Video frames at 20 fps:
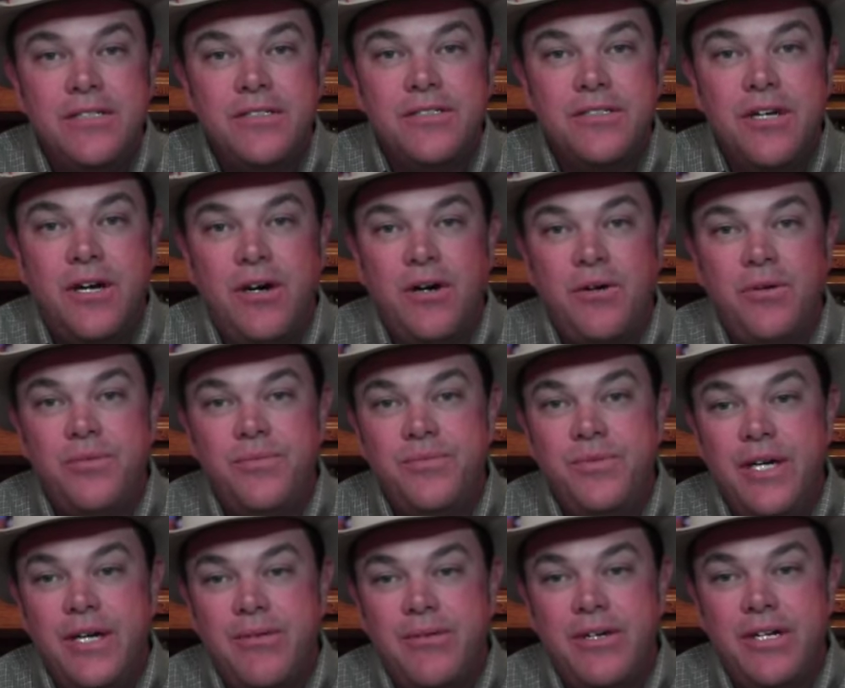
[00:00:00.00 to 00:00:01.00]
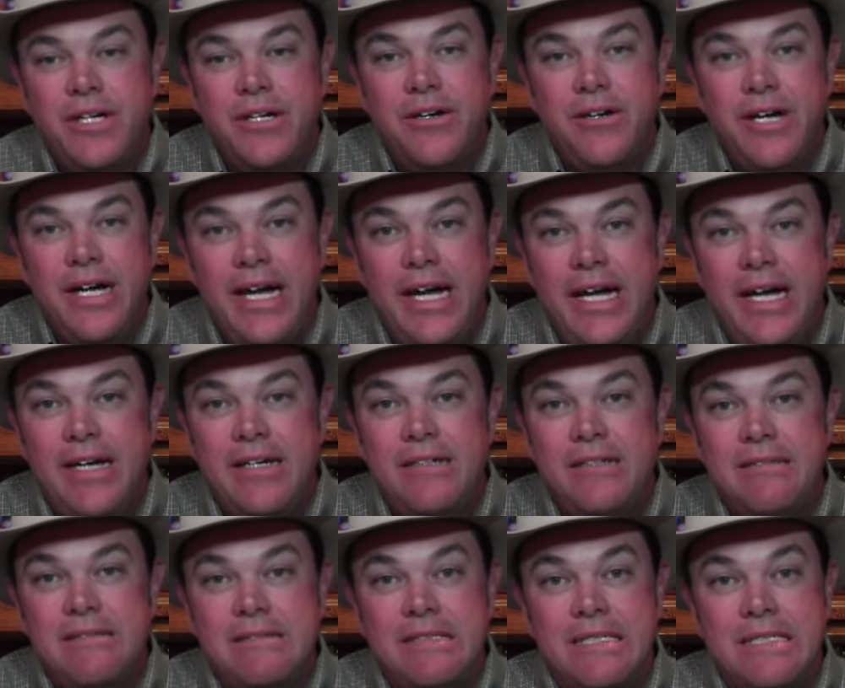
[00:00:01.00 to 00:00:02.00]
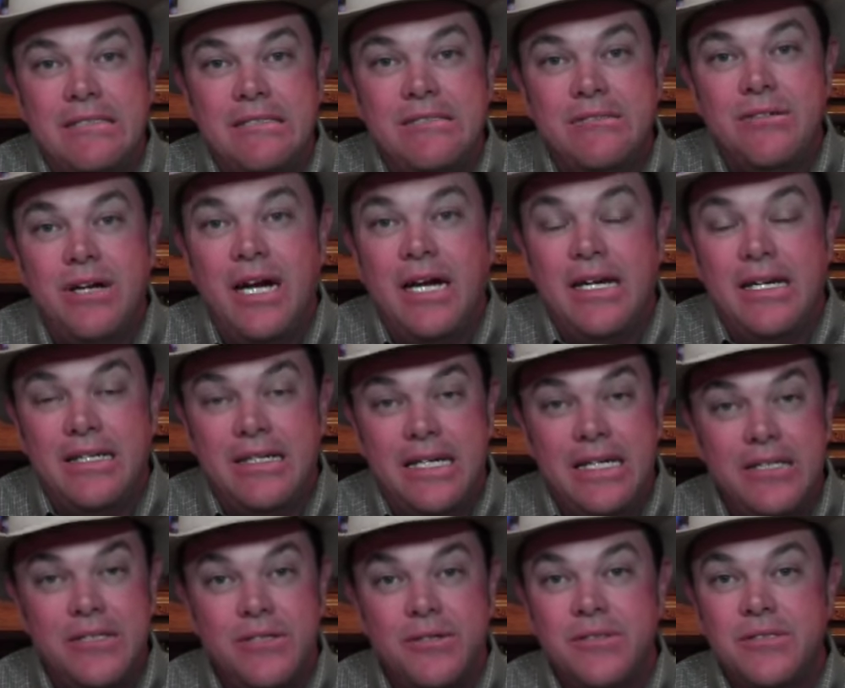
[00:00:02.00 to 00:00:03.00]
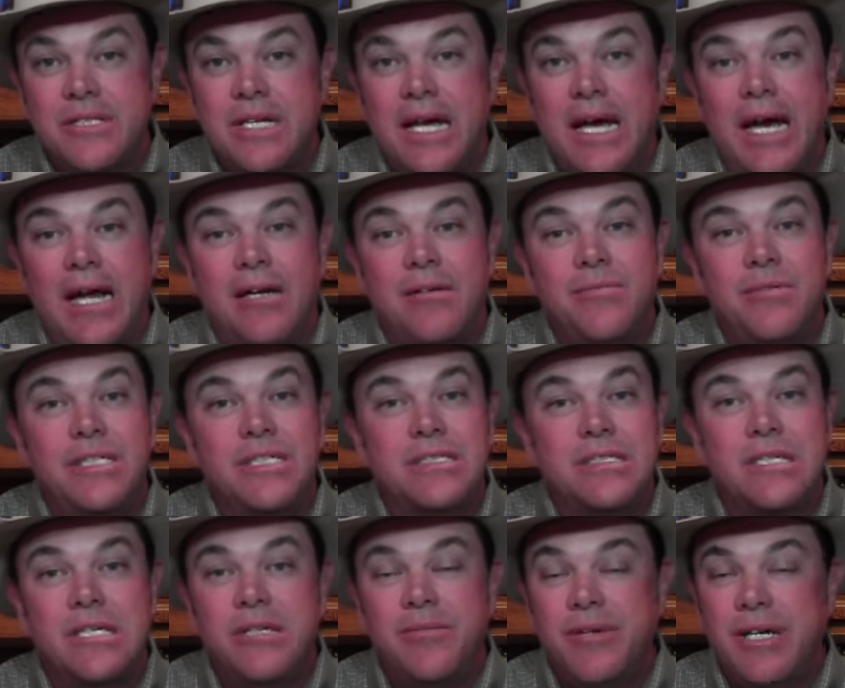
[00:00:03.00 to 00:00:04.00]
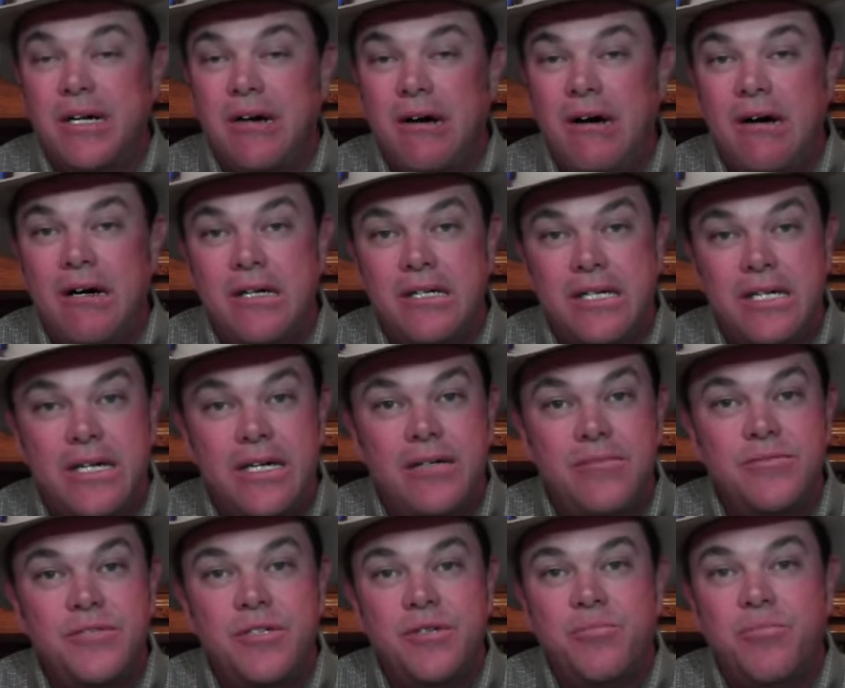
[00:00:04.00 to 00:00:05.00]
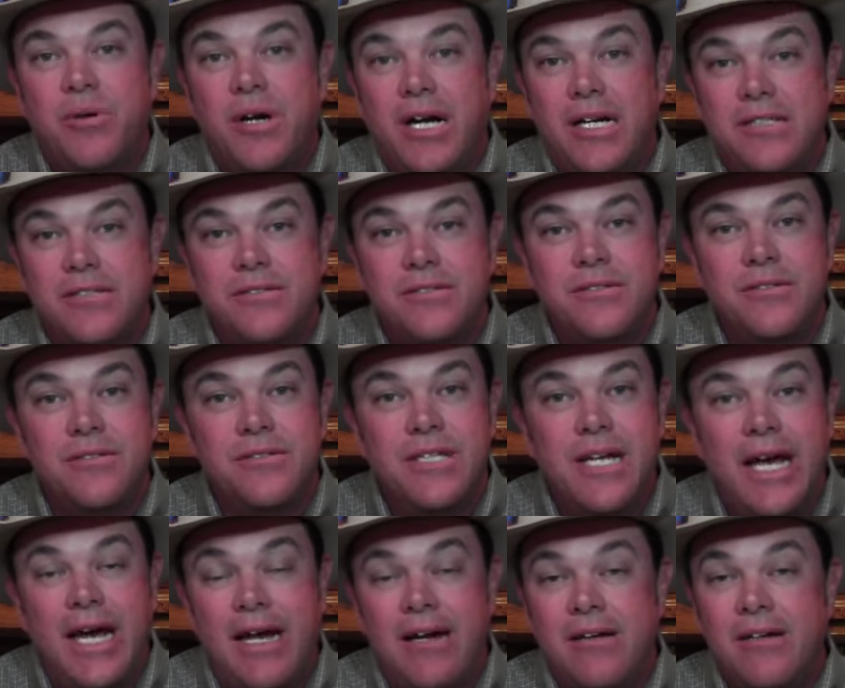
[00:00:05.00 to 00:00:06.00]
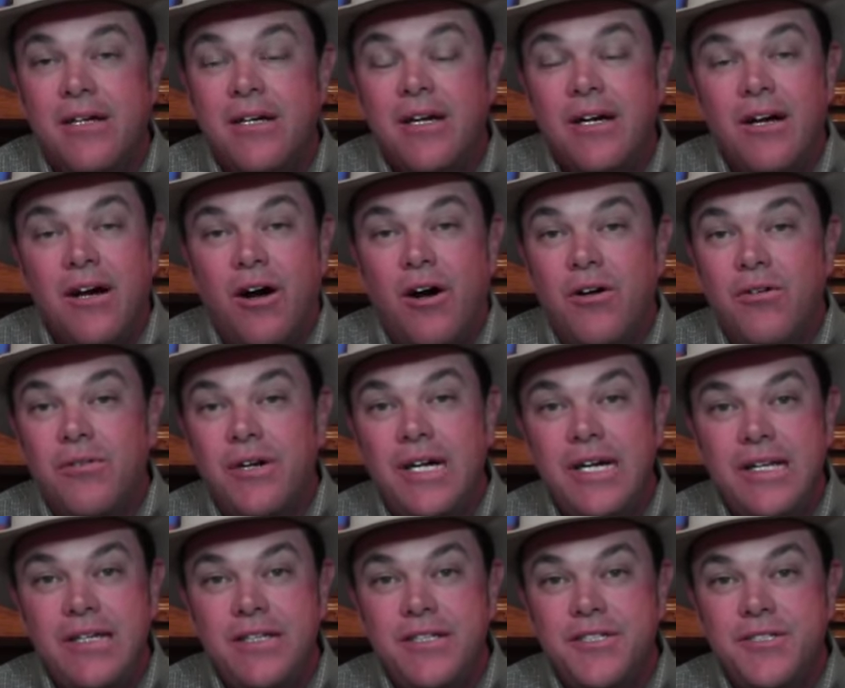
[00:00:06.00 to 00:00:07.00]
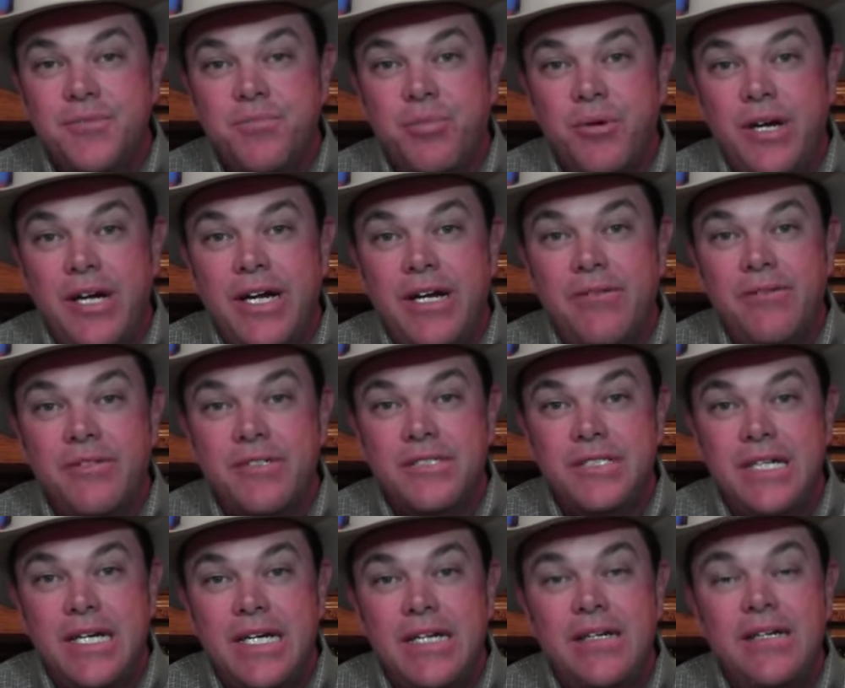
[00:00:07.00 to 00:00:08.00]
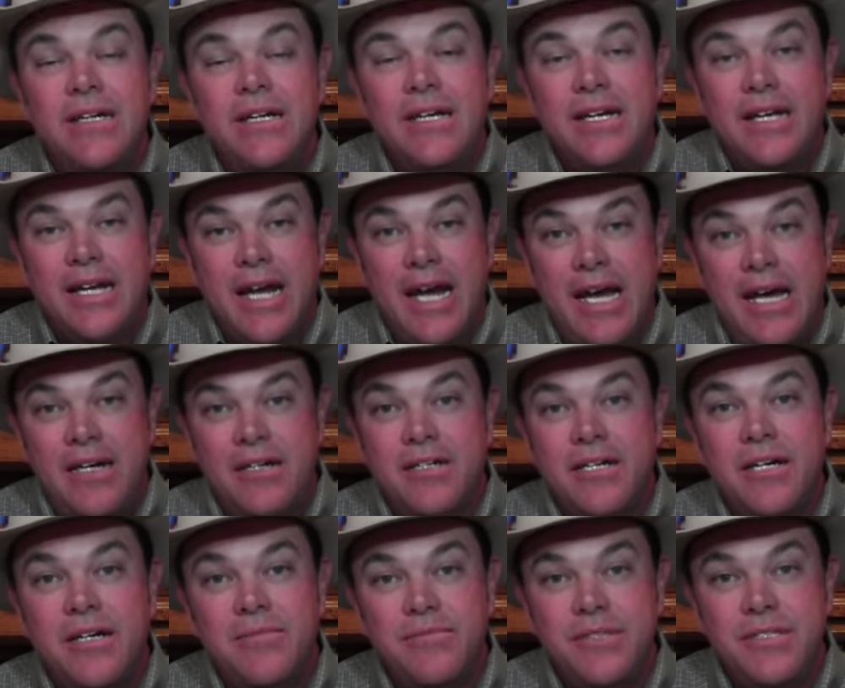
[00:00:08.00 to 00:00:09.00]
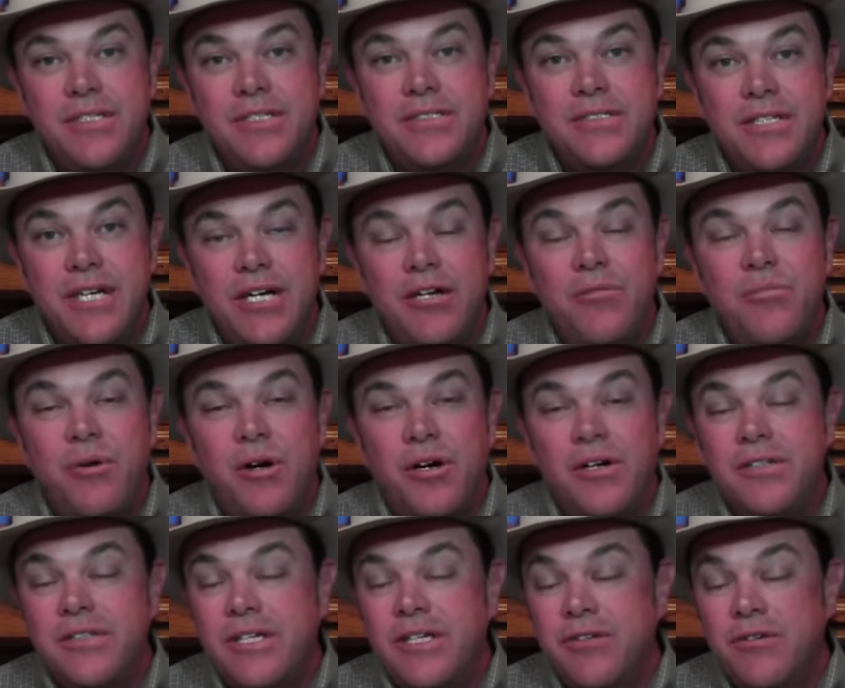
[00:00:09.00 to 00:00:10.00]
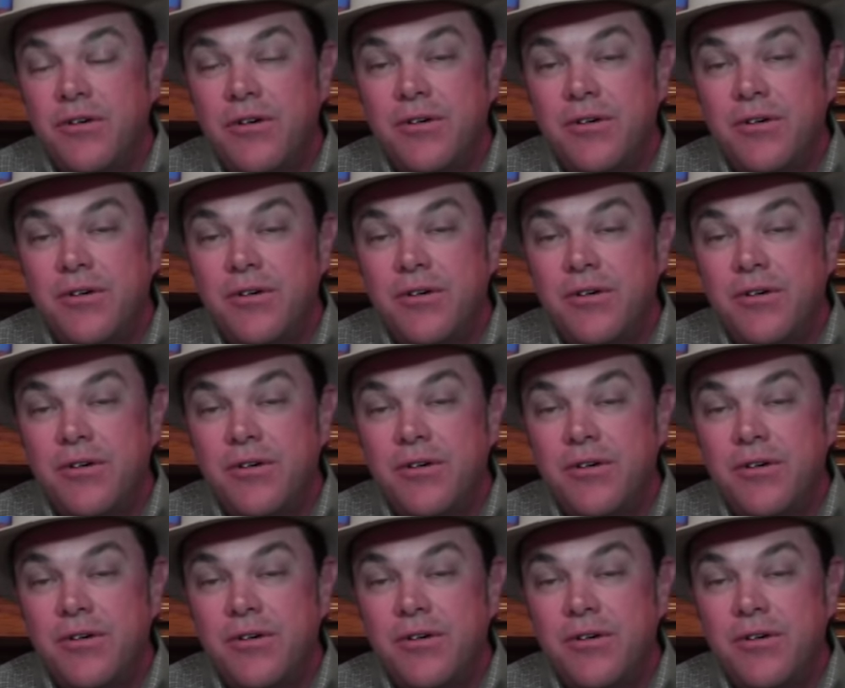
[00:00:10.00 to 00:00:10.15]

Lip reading: So they want to go ahead and try to get those cattle, but it's going to be hard to come to a price on those cattle. Already this spring, we're seeing cattle come to the sale barn that